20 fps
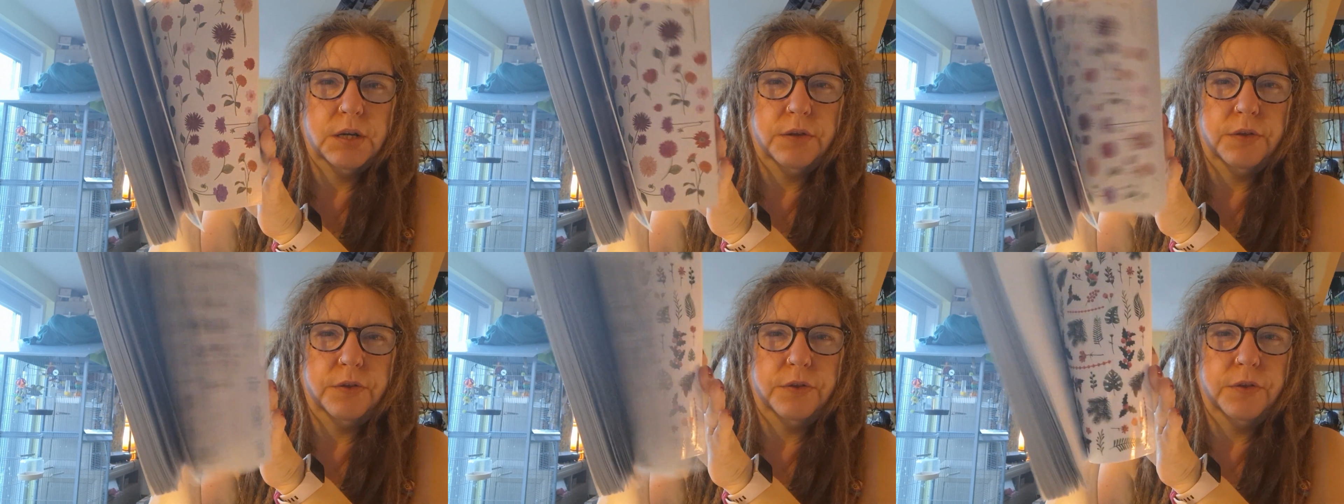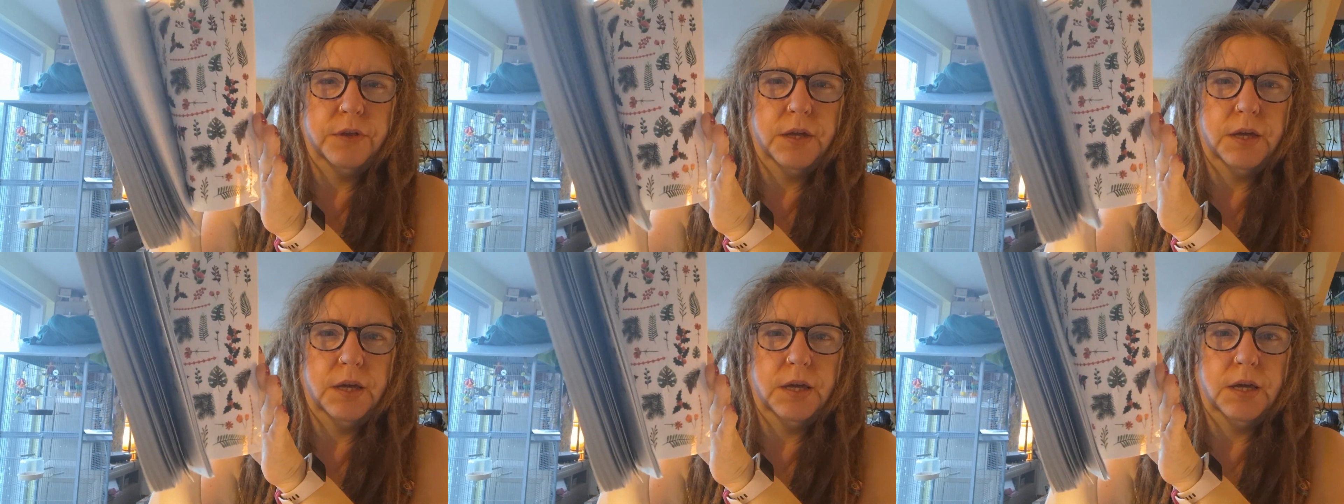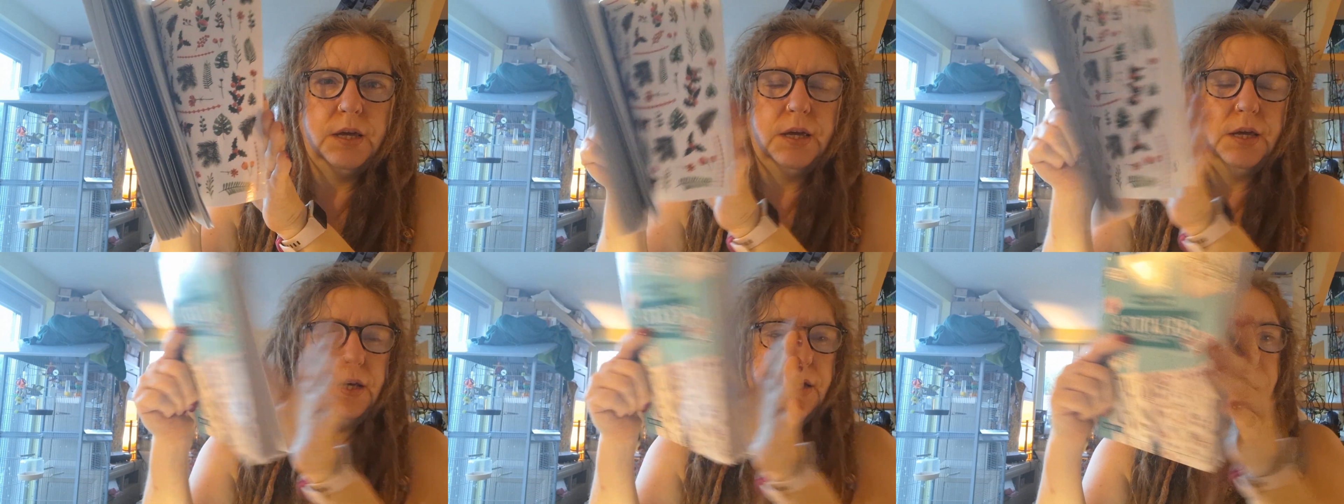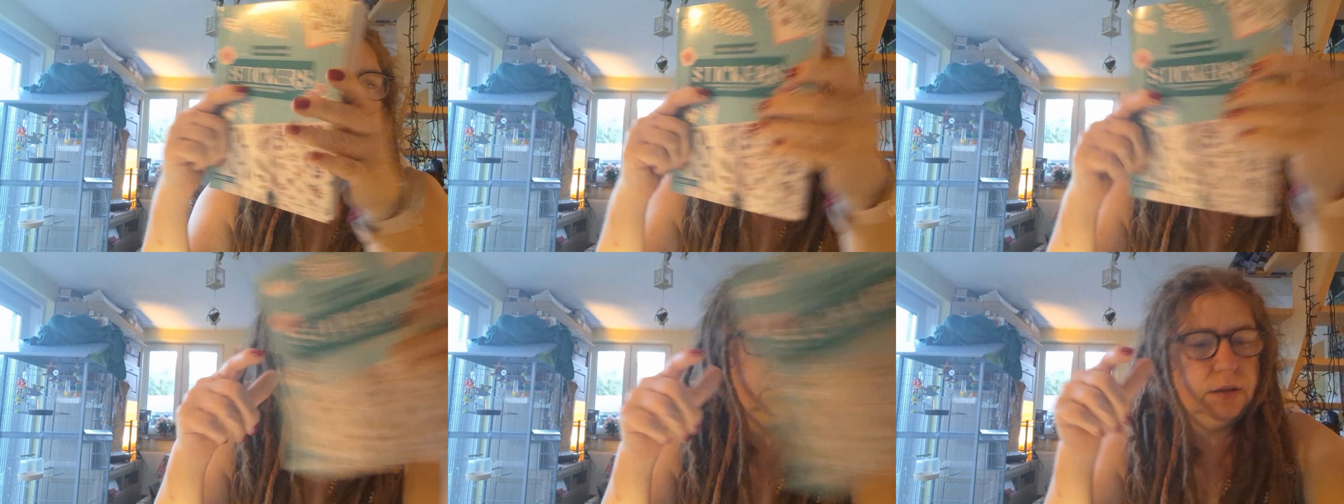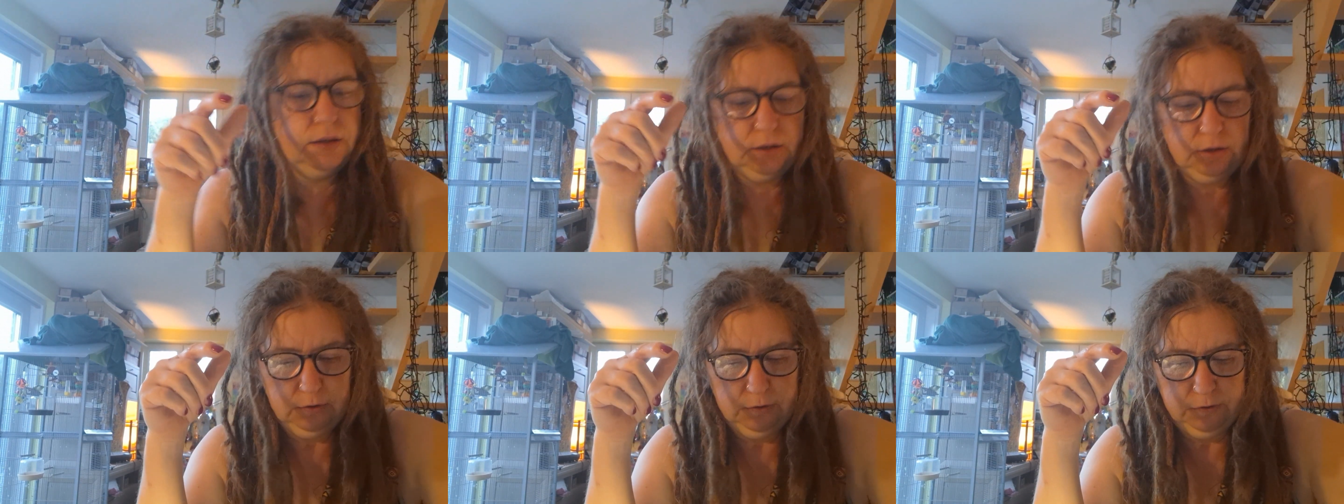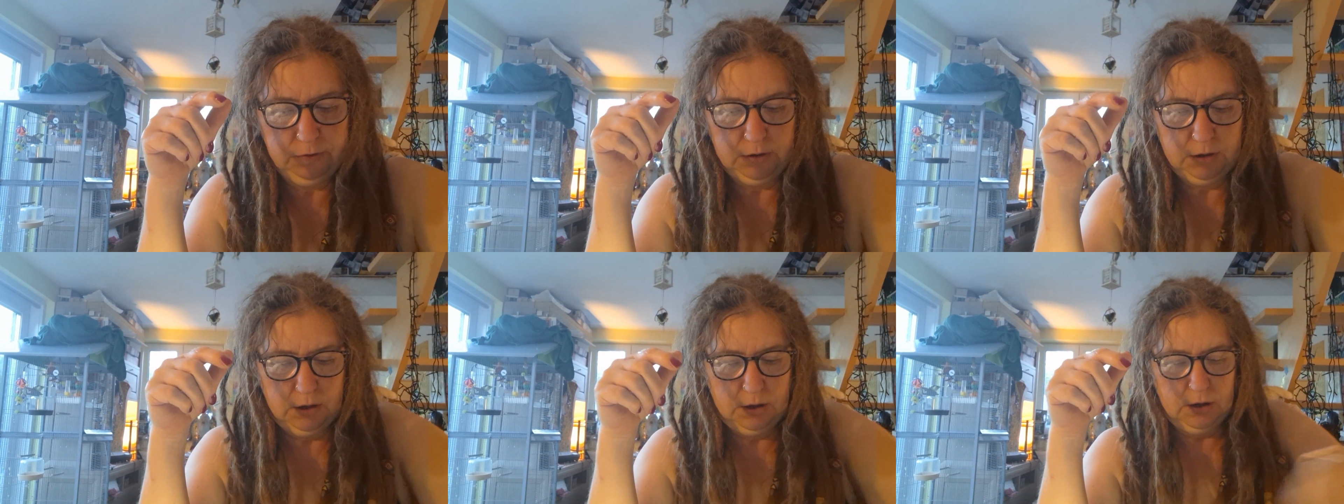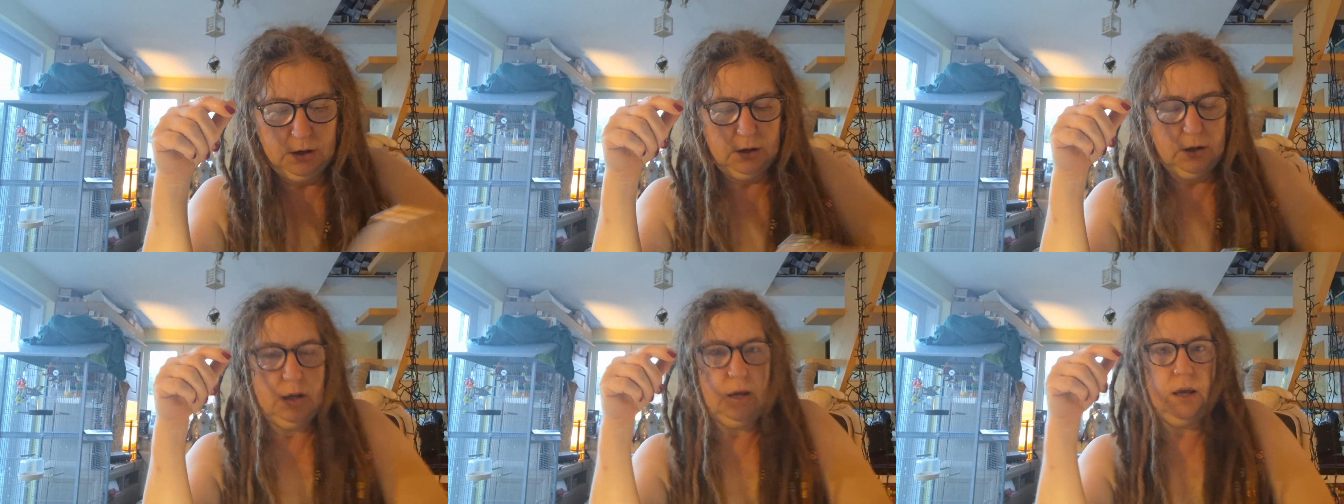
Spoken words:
things, and then you've got